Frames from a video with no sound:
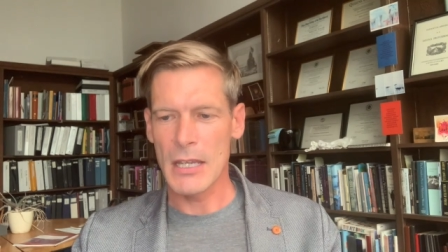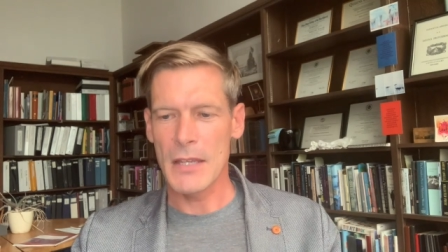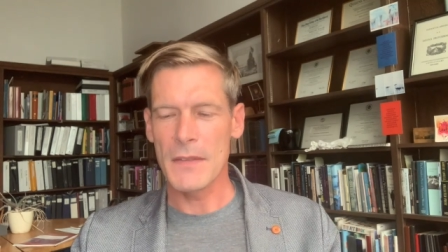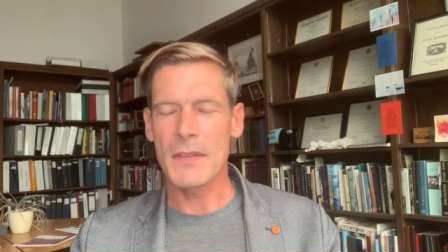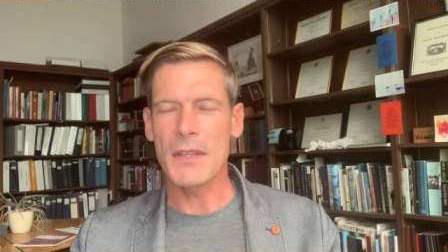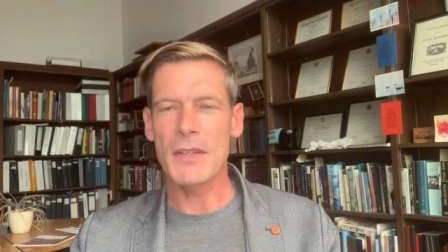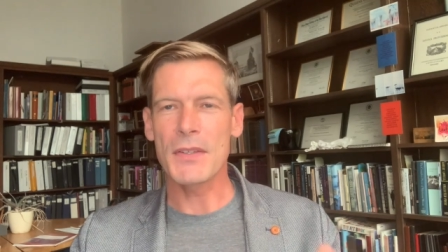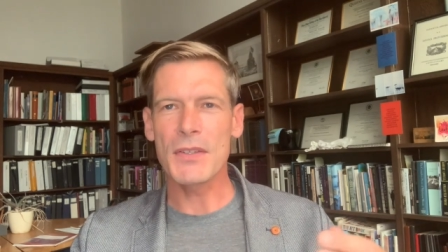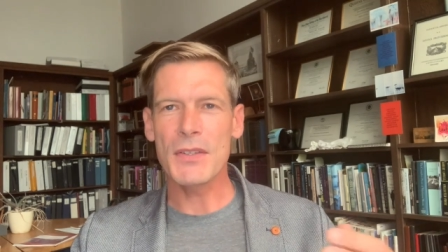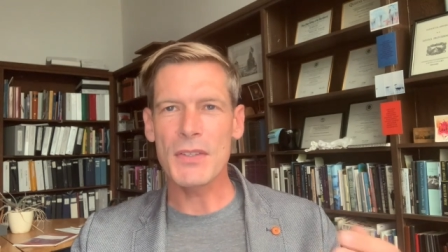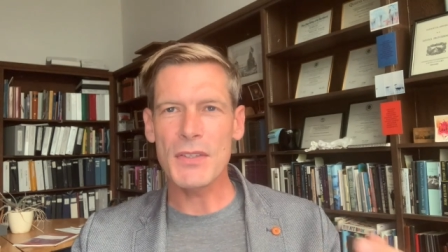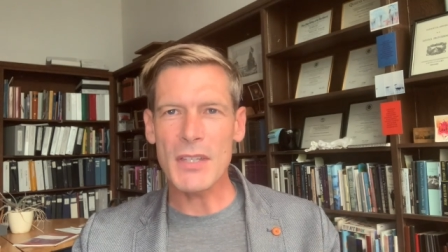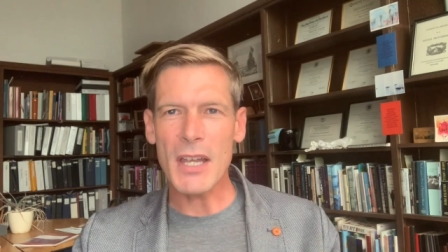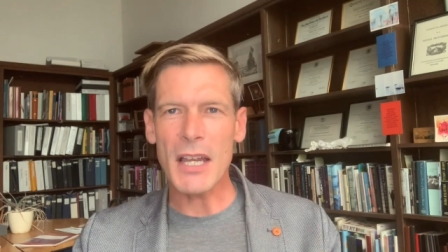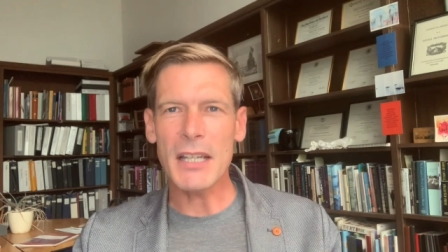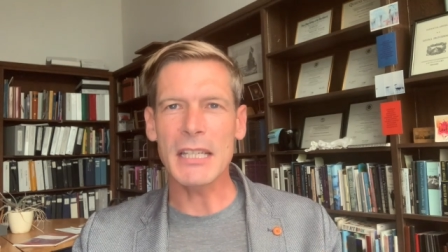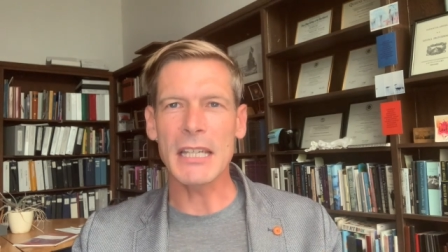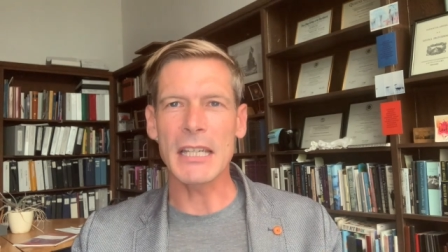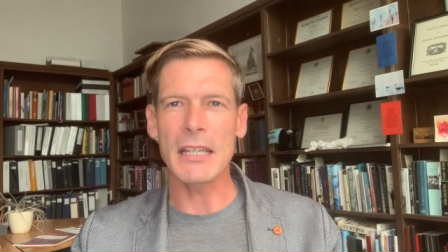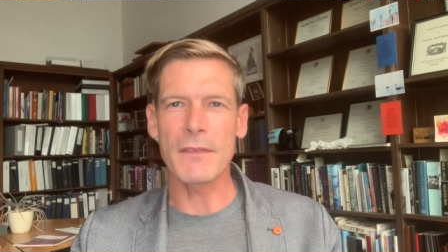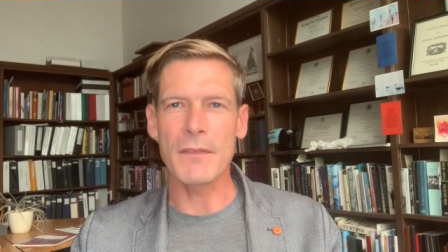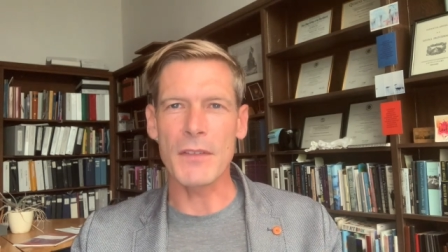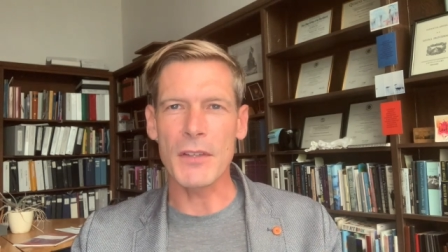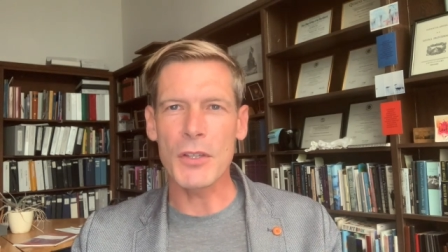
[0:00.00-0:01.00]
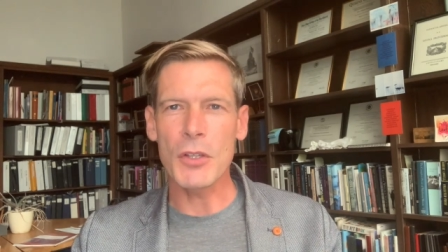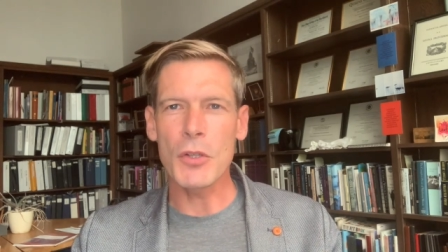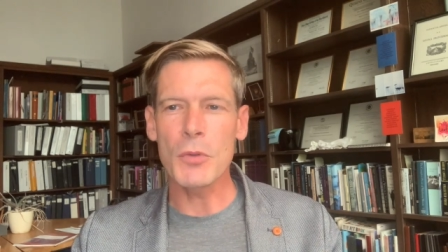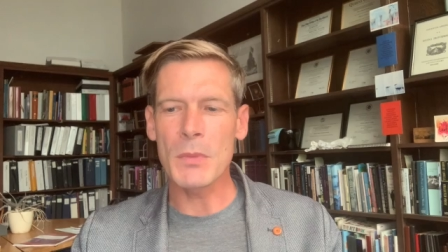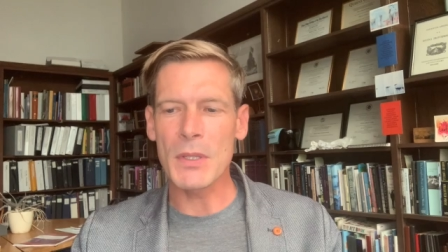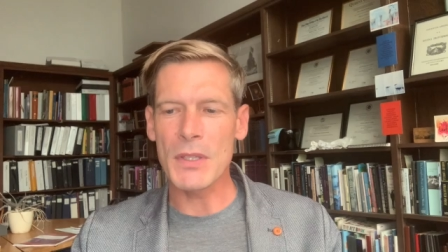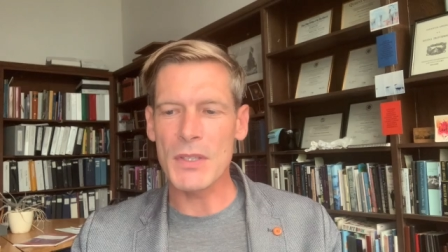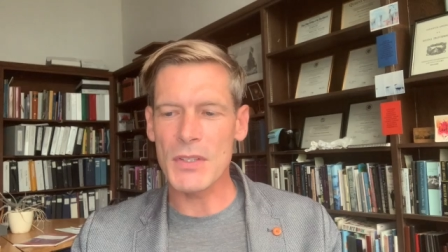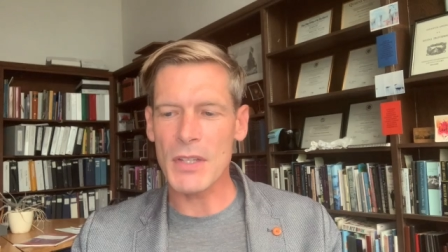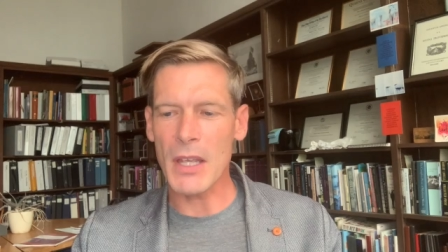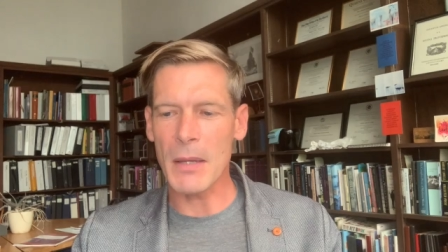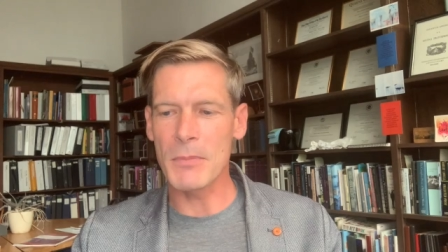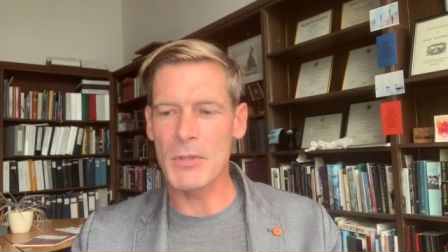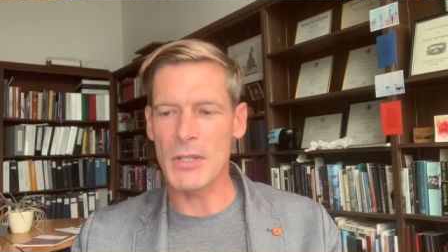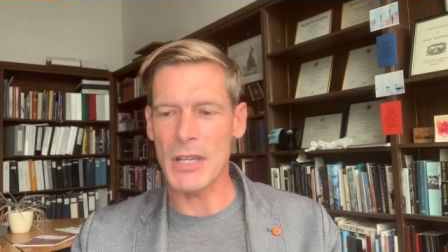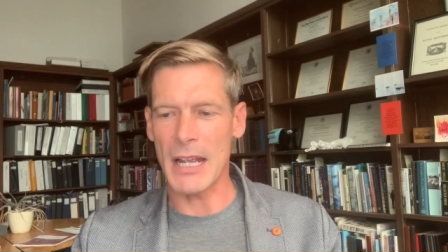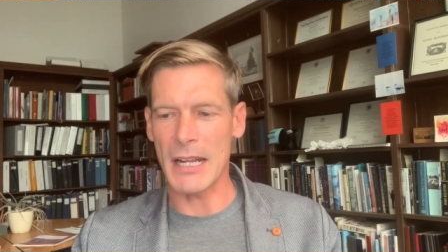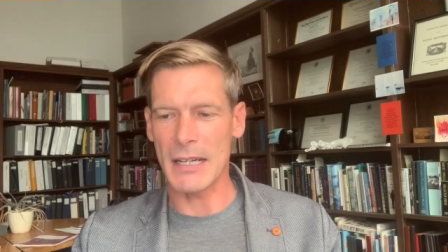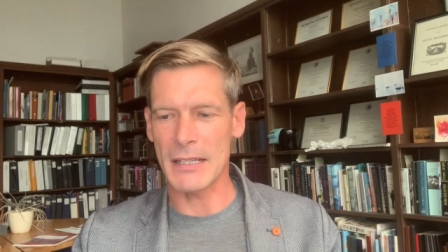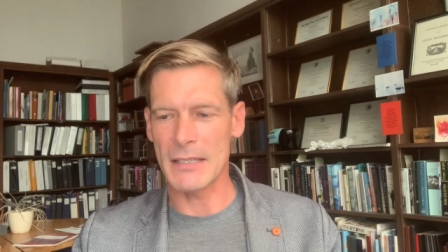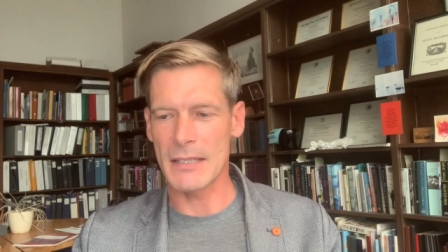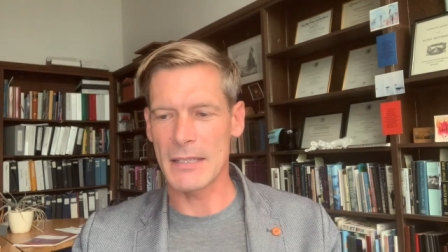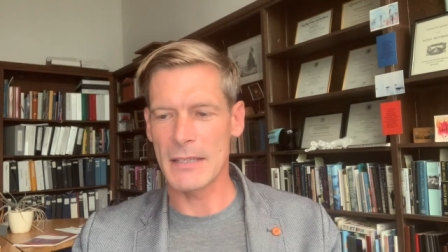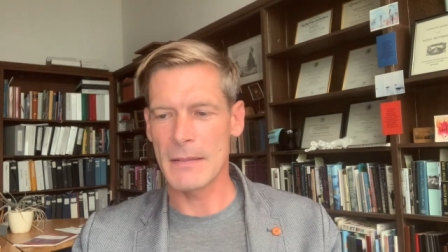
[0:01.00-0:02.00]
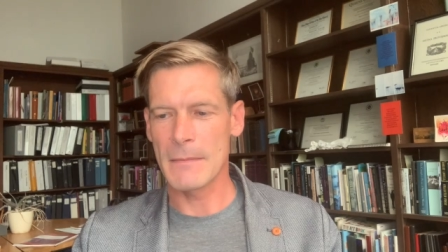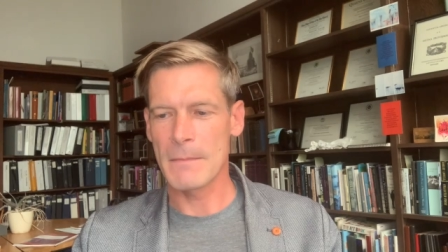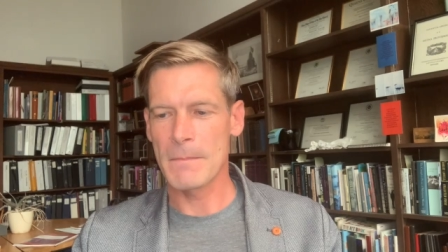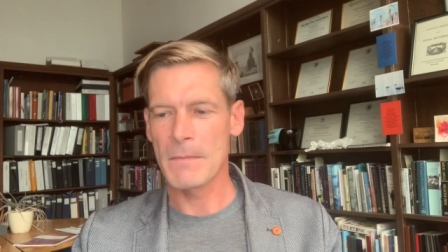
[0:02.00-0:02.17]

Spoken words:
the study of the human subject